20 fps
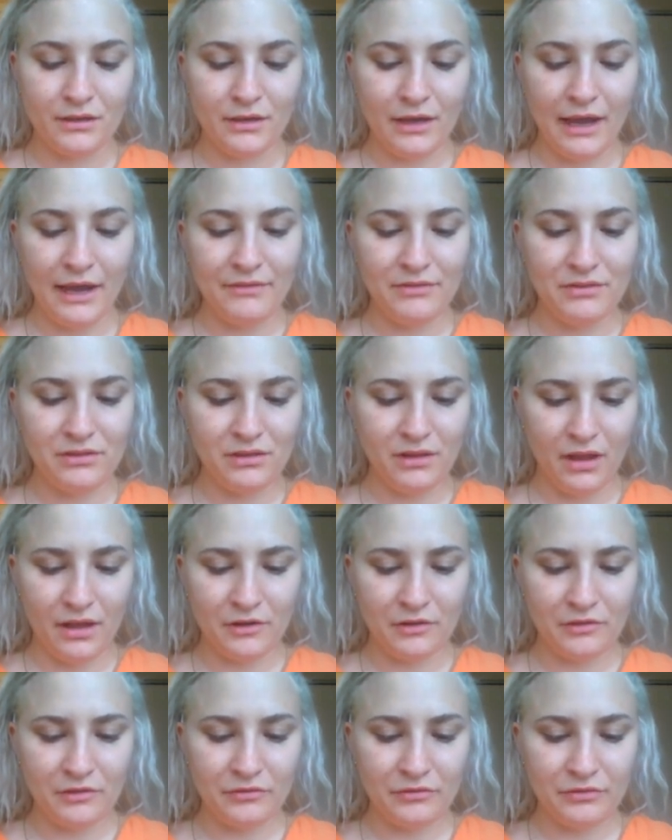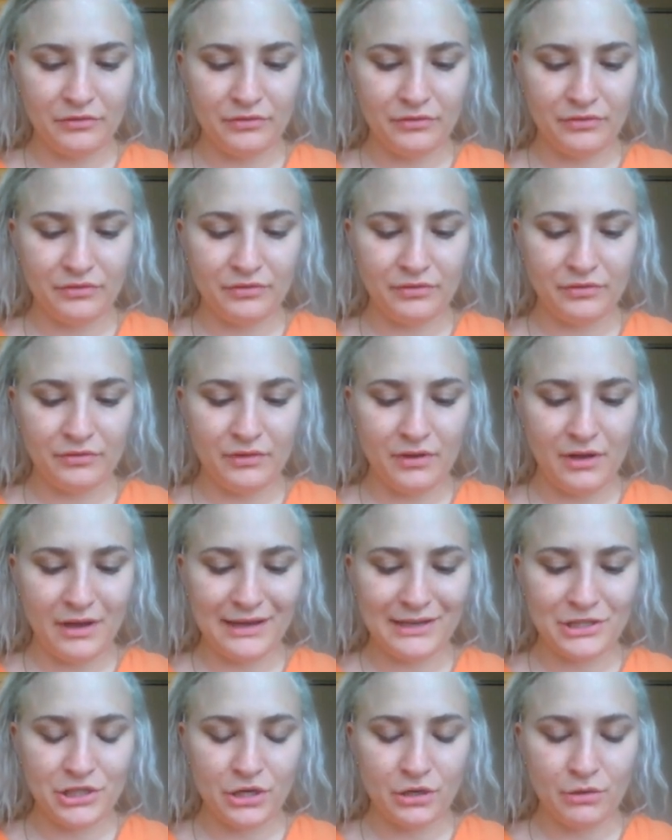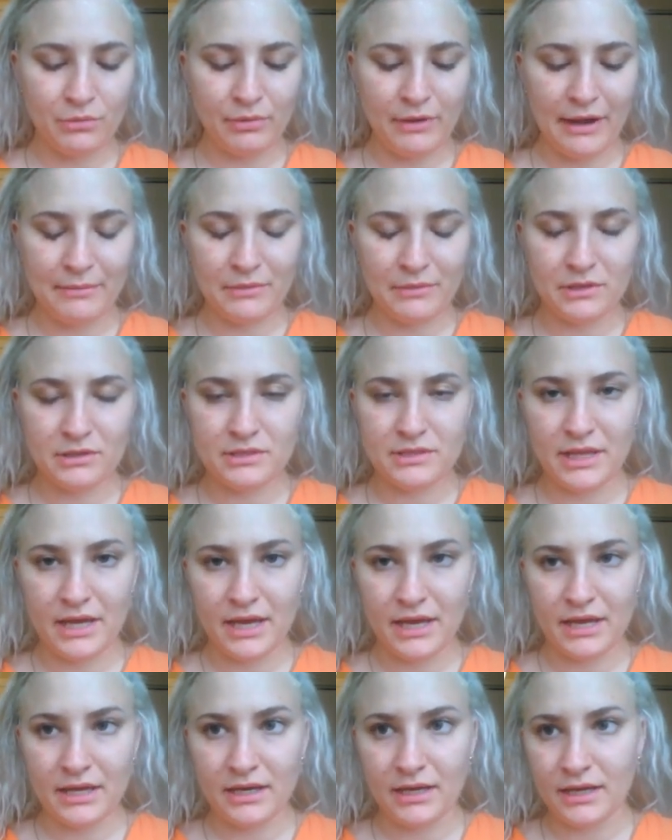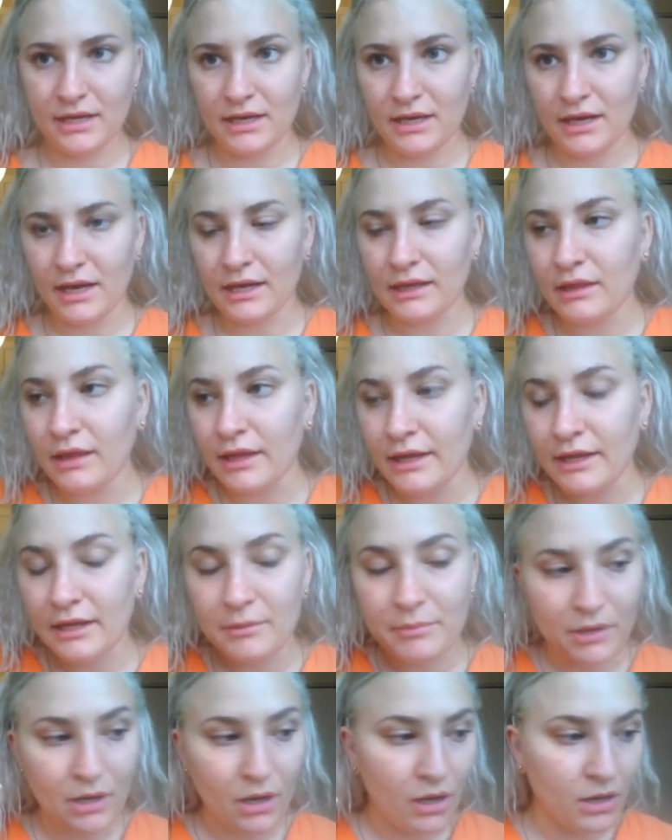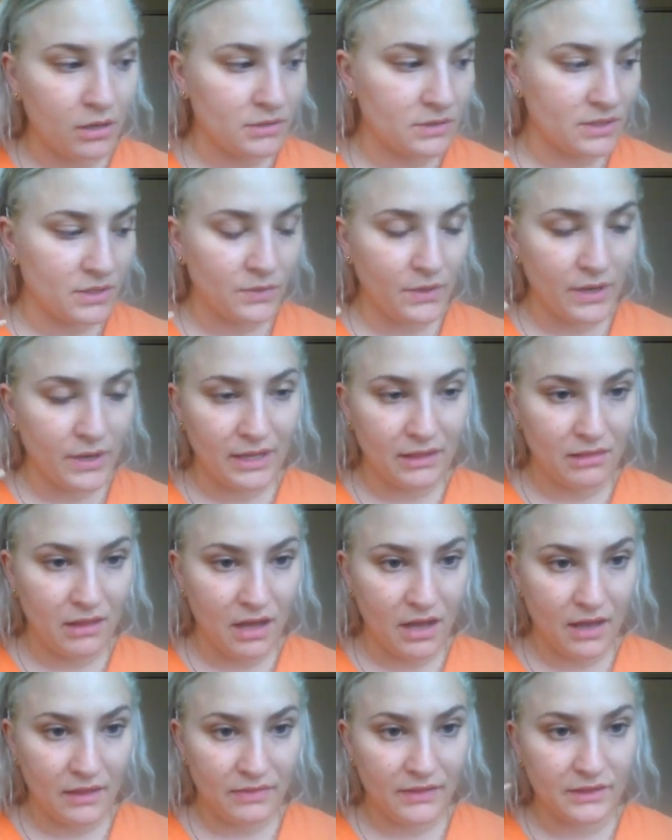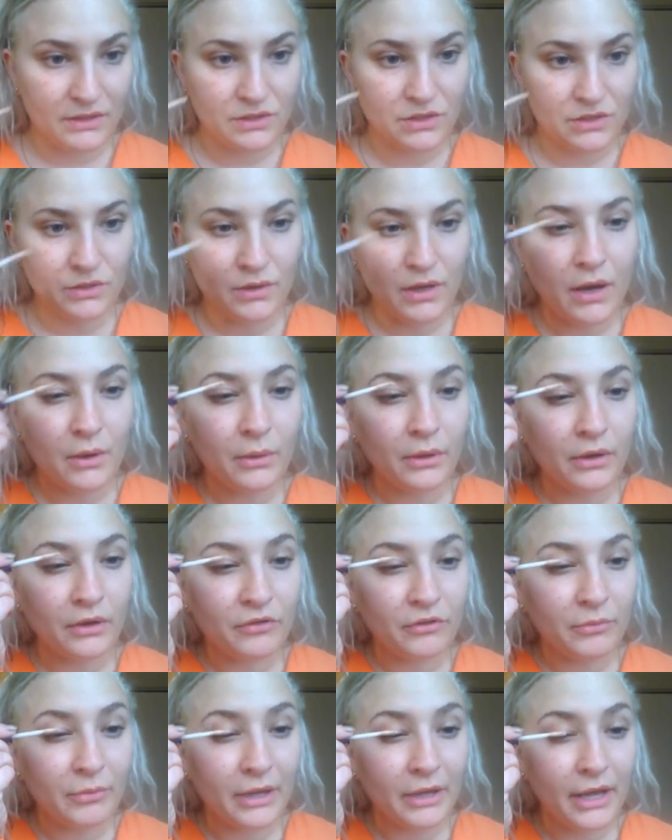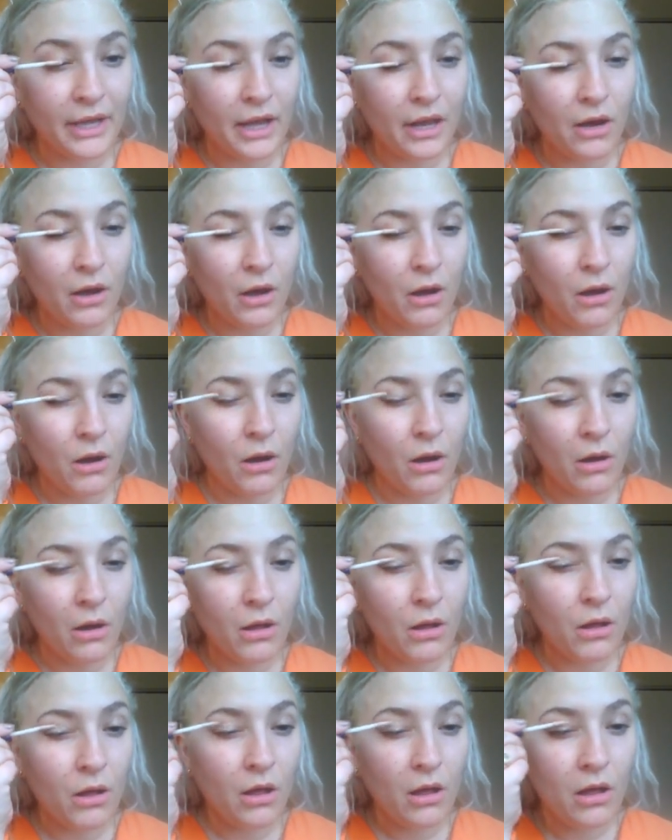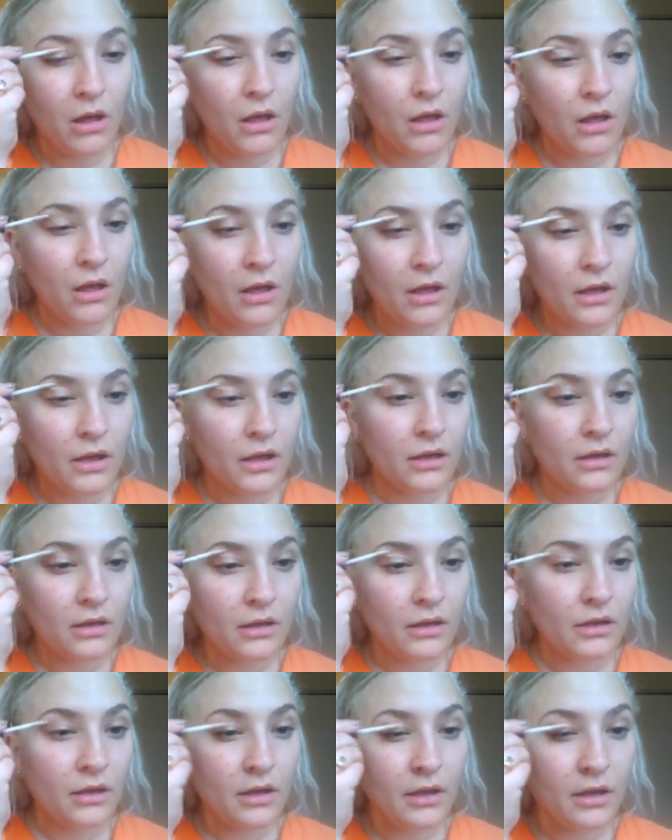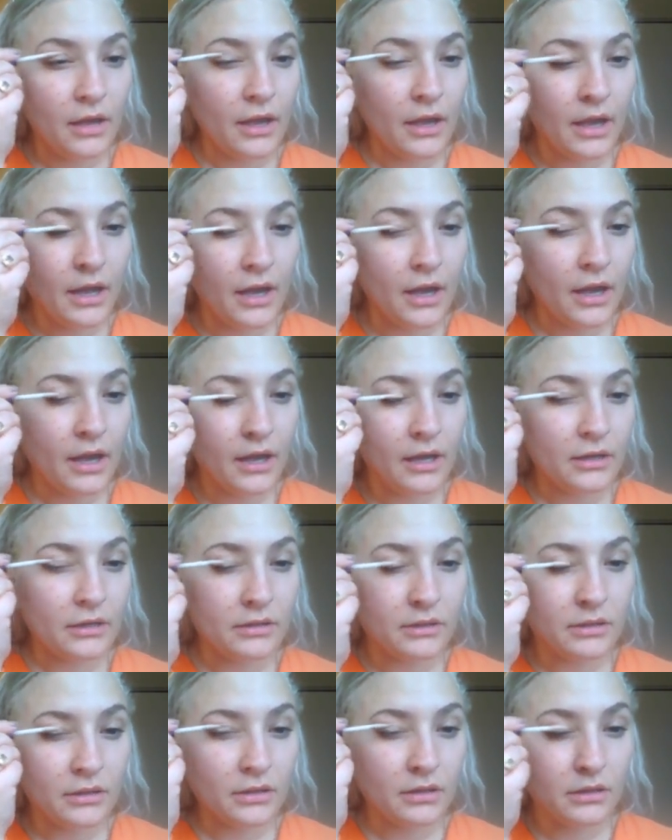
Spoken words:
I have a lot of eyeshadow primers that I like, but also a lot that do not work for me at all, and